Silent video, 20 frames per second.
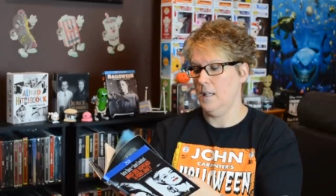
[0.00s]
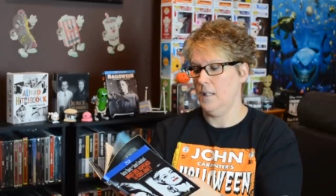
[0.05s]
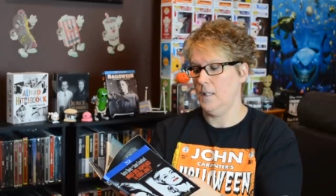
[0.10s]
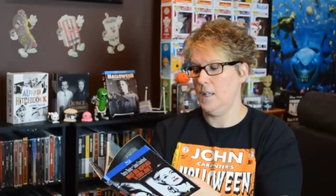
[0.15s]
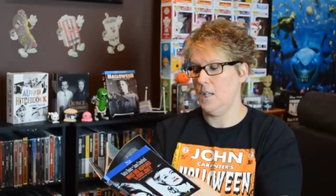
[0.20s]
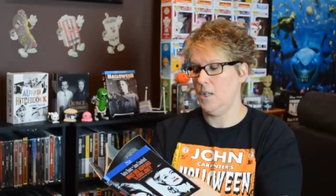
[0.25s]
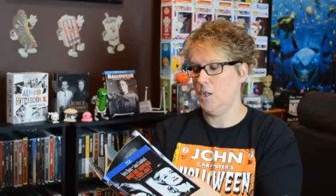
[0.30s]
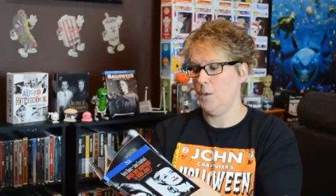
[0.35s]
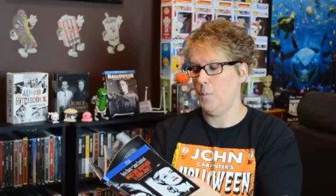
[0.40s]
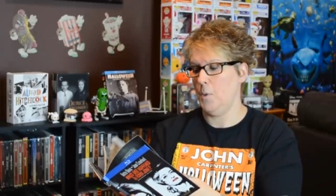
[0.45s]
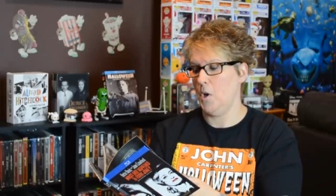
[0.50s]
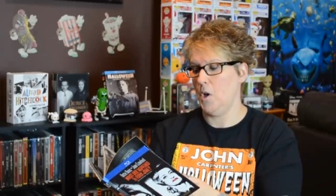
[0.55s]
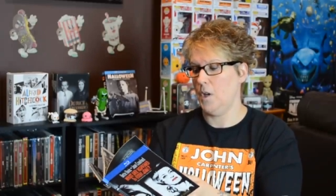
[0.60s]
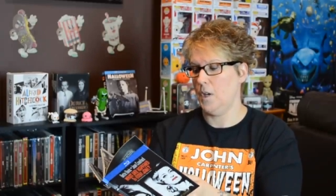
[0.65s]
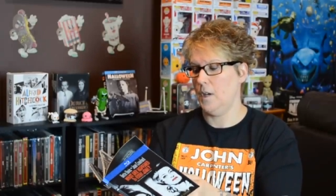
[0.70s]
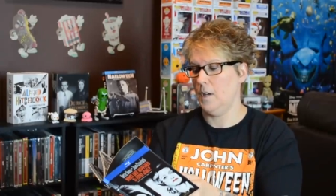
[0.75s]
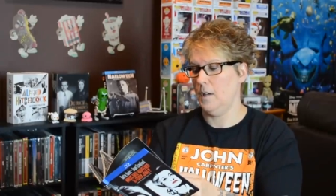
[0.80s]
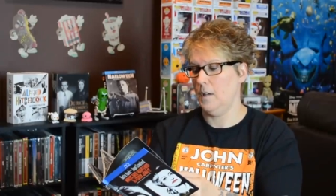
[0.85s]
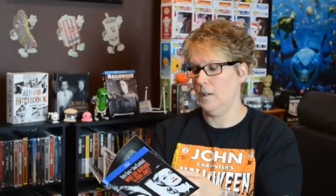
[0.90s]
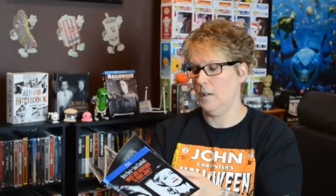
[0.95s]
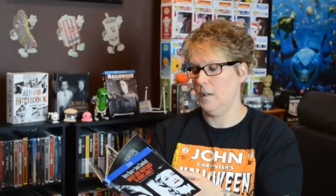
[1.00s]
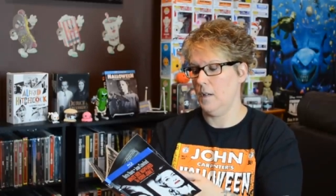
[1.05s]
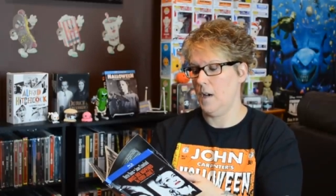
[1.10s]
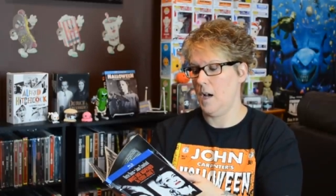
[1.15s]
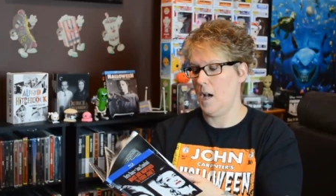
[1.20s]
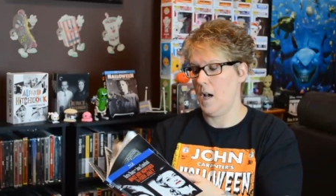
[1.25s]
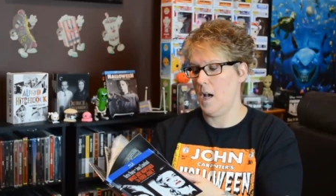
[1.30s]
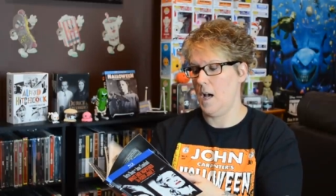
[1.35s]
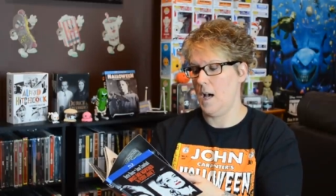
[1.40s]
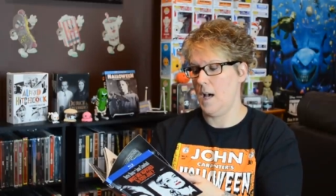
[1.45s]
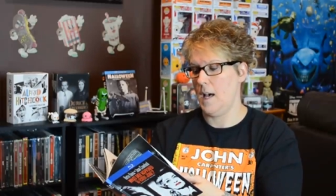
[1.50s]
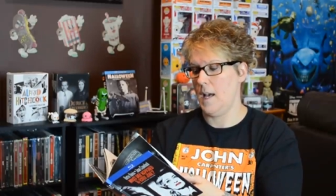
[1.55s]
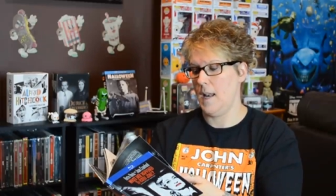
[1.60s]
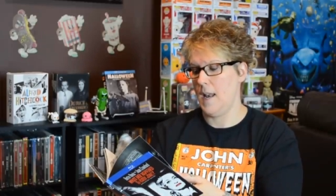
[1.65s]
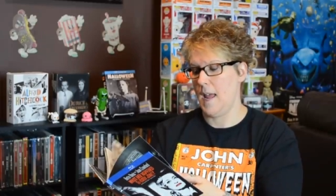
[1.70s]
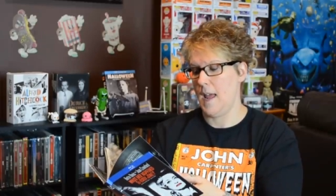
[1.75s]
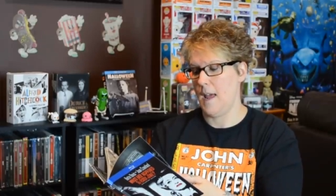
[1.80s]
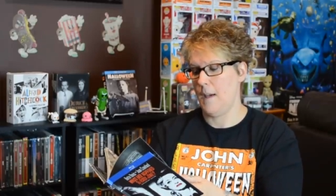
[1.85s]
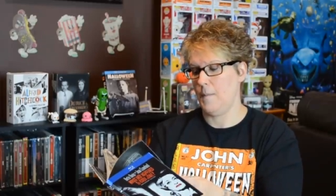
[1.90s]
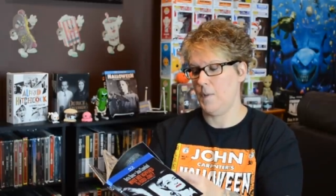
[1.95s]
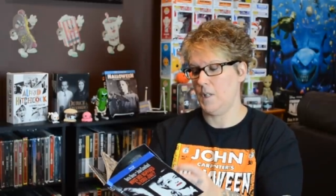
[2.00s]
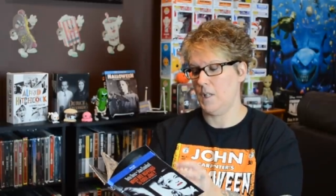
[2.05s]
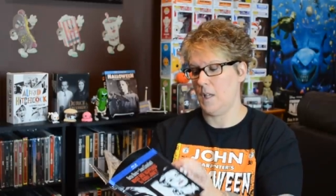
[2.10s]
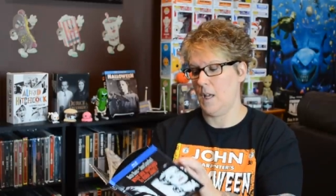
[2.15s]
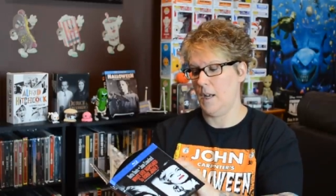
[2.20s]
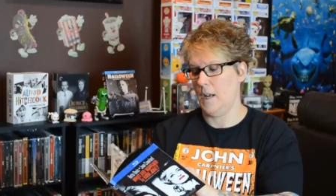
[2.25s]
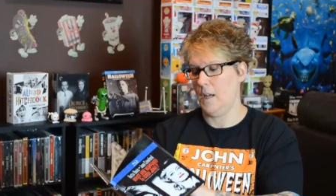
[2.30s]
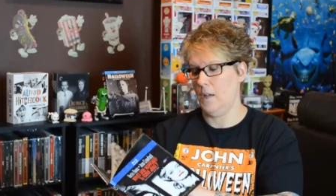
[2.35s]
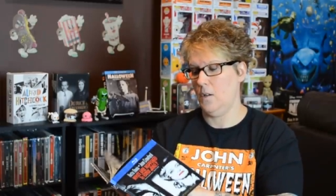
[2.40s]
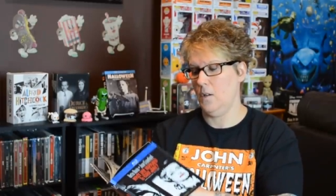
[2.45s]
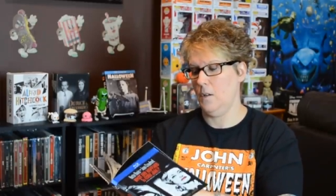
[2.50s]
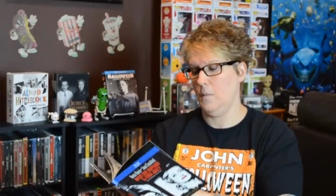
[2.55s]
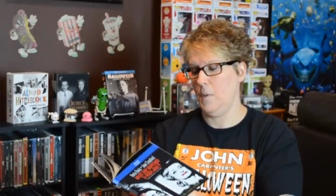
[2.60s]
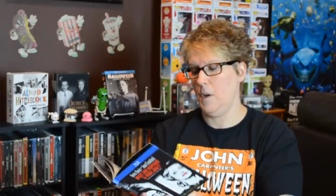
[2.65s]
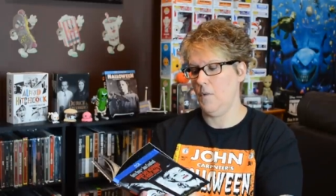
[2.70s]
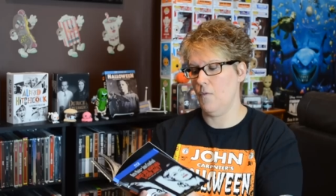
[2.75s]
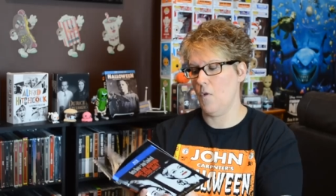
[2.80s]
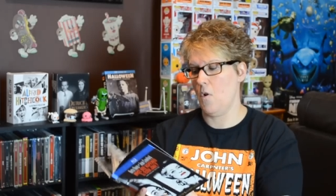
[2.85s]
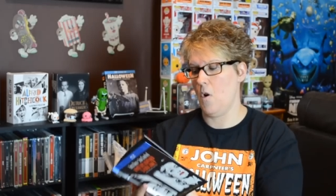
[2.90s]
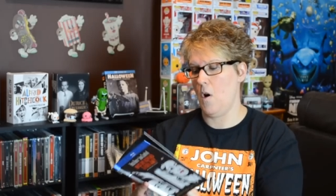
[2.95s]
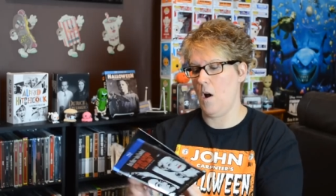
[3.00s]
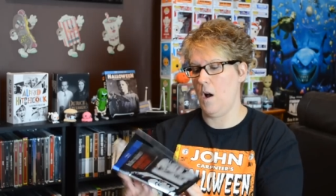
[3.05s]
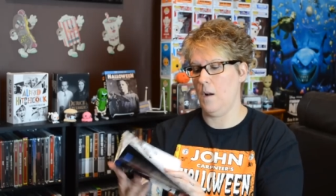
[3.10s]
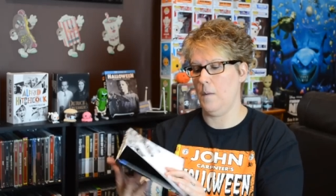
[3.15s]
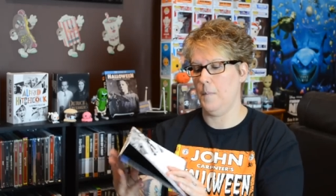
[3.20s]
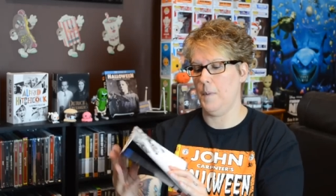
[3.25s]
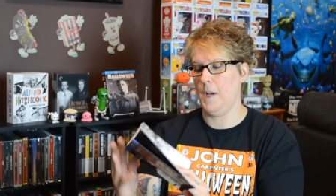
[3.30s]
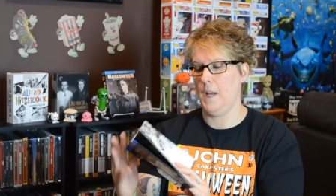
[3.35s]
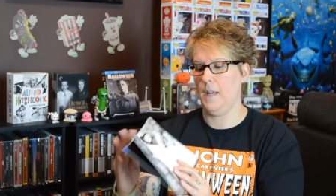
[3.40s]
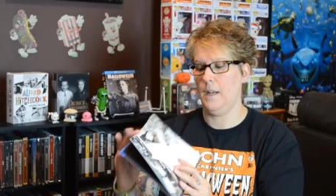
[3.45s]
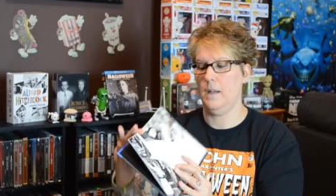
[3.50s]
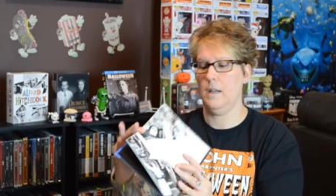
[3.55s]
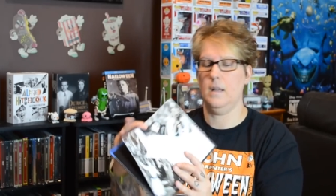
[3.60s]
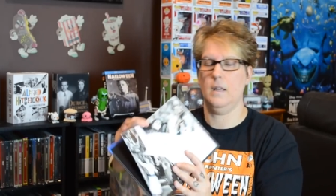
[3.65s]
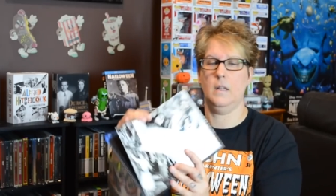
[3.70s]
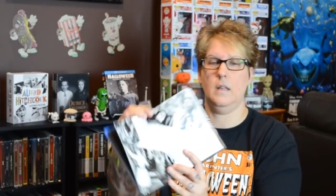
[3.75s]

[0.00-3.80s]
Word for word: digibook on Amazon. I could be wrong, but...